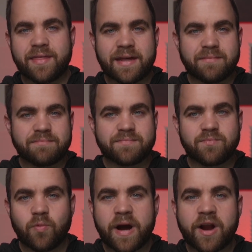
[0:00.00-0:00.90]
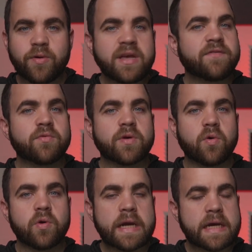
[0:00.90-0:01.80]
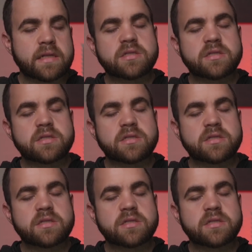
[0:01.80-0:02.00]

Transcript: then why are we even recording it?